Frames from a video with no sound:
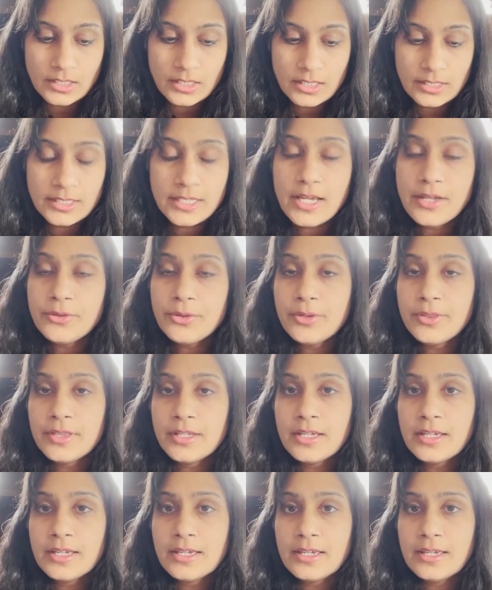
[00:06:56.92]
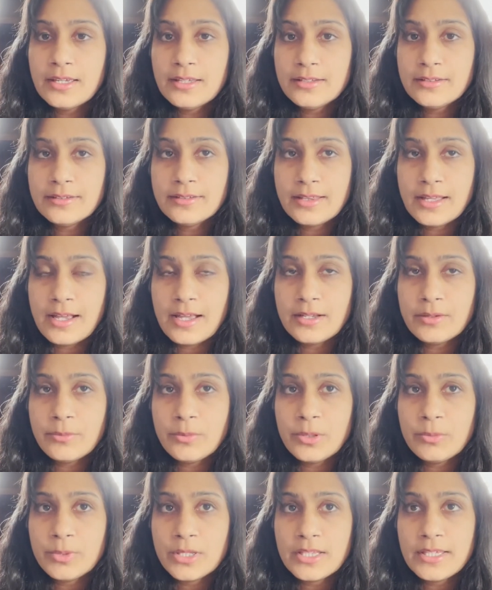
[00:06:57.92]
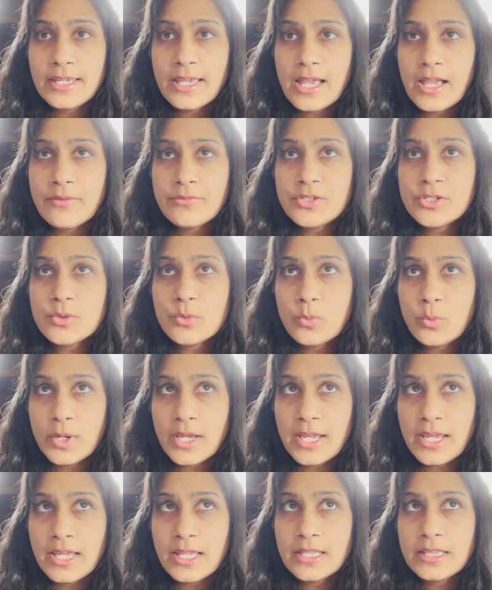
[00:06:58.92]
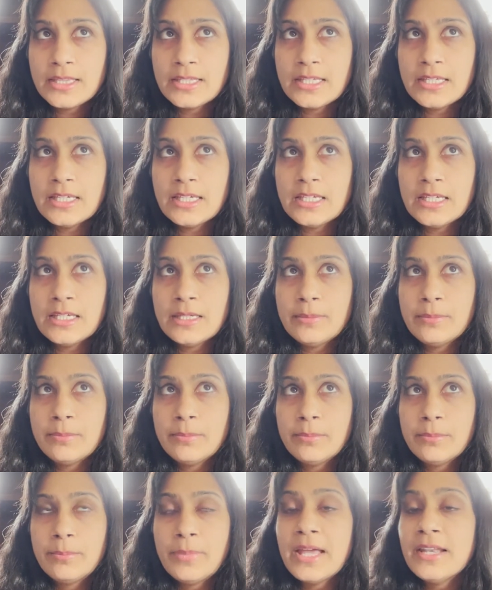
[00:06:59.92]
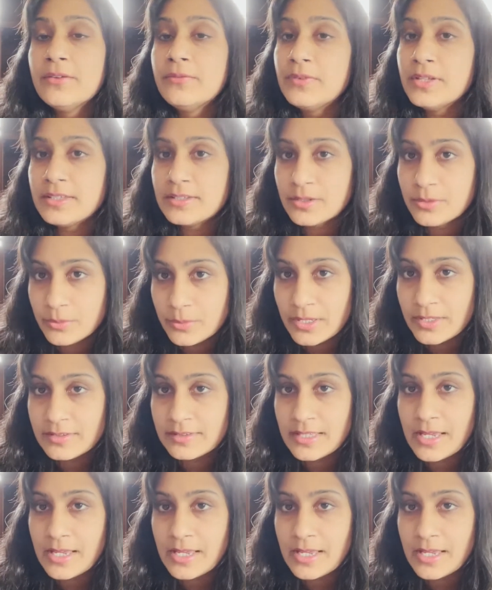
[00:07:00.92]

The other thing is that we really have to weigh the benefits and risks.